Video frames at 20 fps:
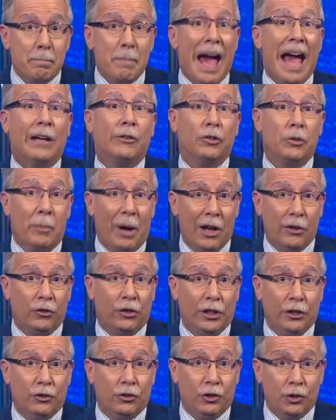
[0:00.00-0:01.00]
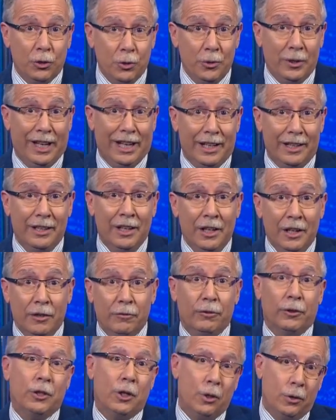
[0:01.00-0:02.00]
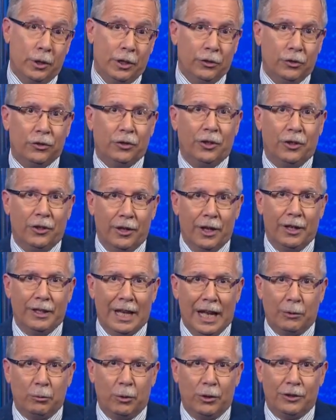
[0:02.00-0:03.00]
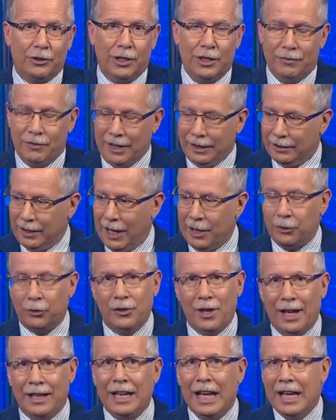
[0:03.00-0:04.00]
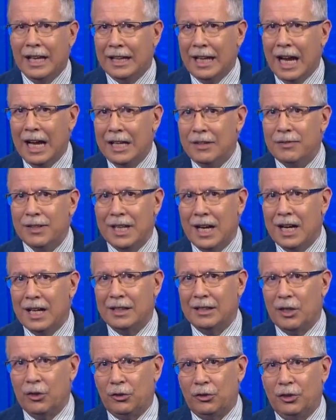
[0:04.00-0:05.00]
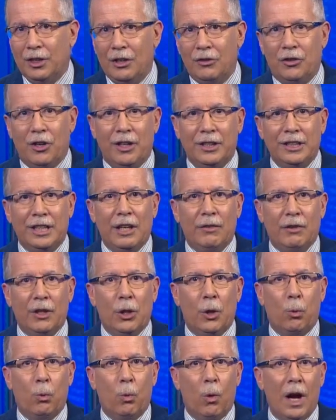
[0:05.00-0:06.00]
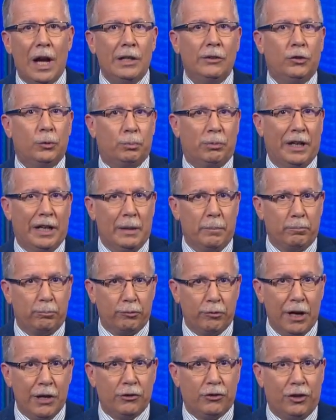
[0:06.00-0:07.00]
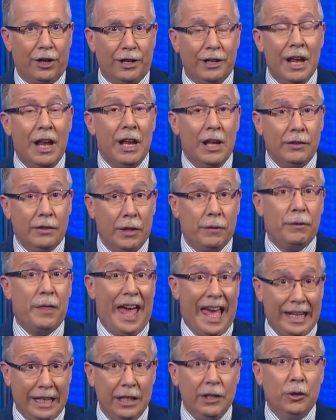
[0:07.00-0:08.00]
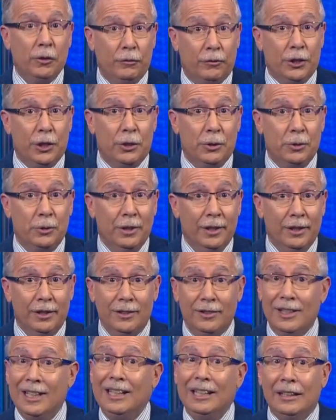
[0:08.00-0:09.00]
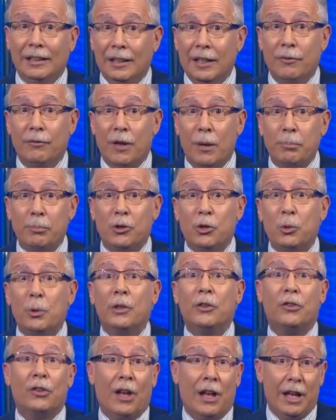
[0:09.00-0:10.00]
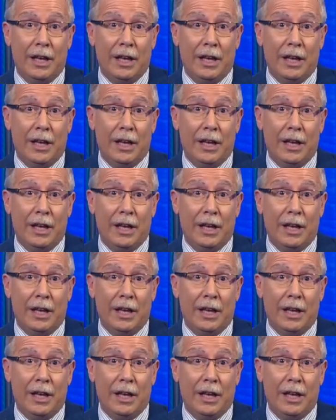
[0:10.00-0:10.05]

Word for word: maximizing tune-in for Comey's turn on network TV last night. Kind of an odd decision, given the widespread impression that that interview didn't live up to its